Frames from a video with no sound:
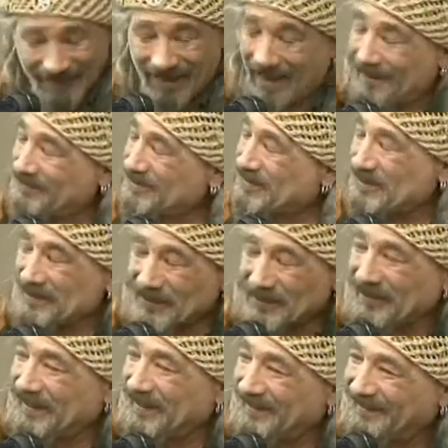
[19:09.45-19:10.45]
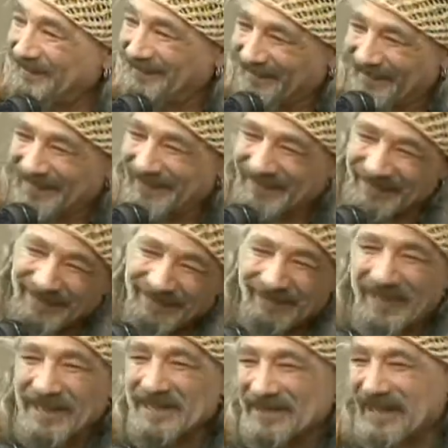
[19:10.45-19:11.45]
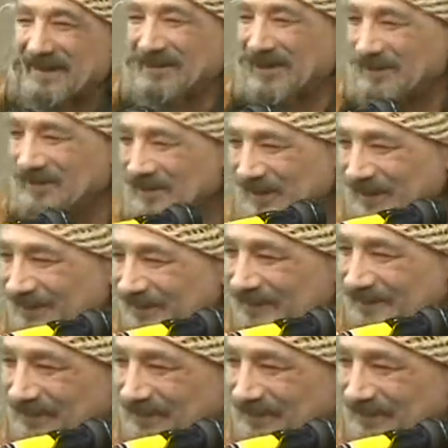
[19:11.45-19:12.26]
Absolutely, until the FaceTime comes in.